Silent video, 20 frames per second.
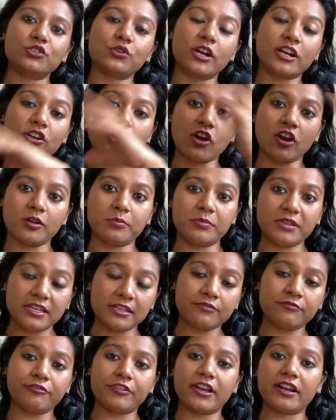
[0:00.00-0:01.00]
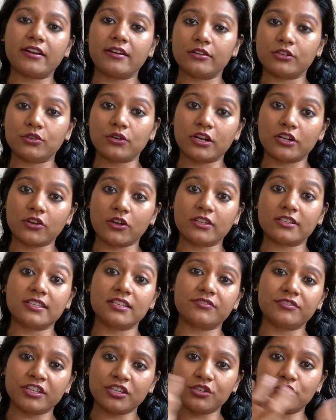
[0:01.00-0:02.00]
You are not being fair, you are not
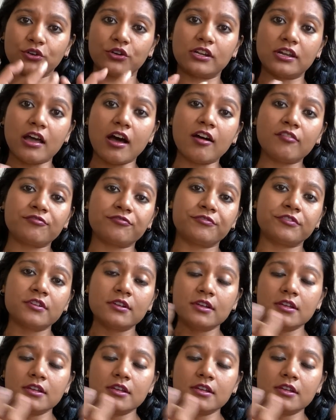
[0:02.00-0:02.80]
giving your love